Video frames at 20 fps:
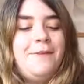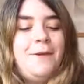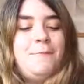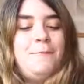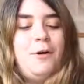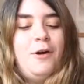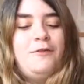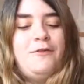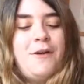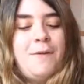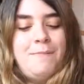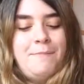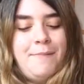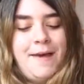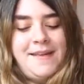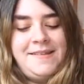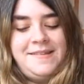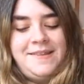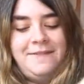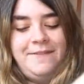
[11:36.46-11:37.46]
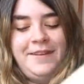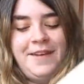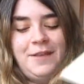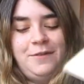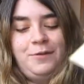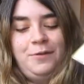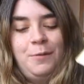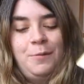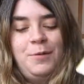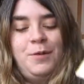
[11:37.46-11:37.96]
few more of my
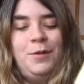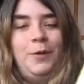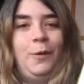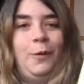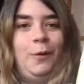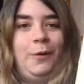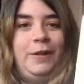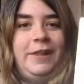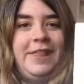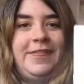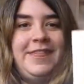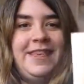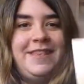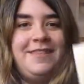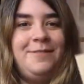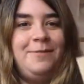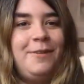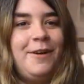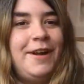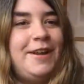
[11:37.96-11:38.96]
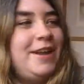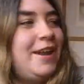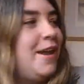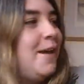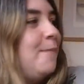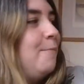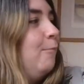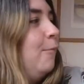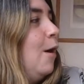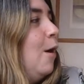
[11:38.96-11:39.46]
certificates from school. This
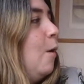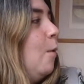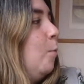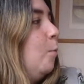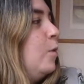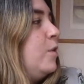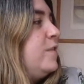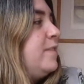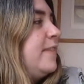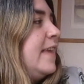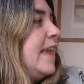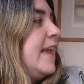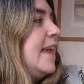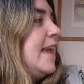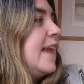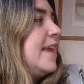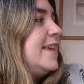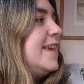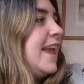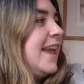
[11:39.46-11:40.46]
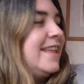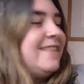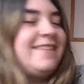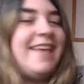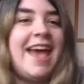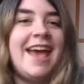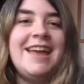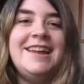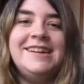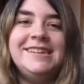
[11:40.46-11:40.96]
one was the year
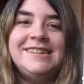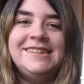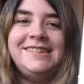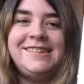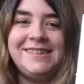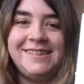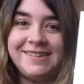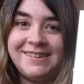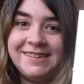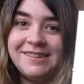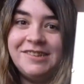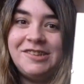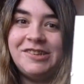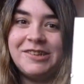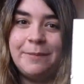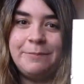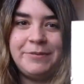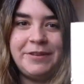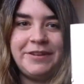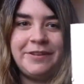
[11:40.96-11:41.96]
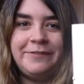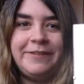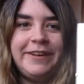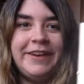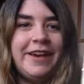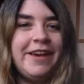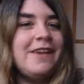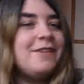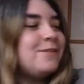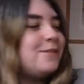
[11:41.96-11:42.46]
10 citizenship
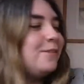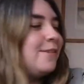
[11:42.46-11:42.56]
certificate.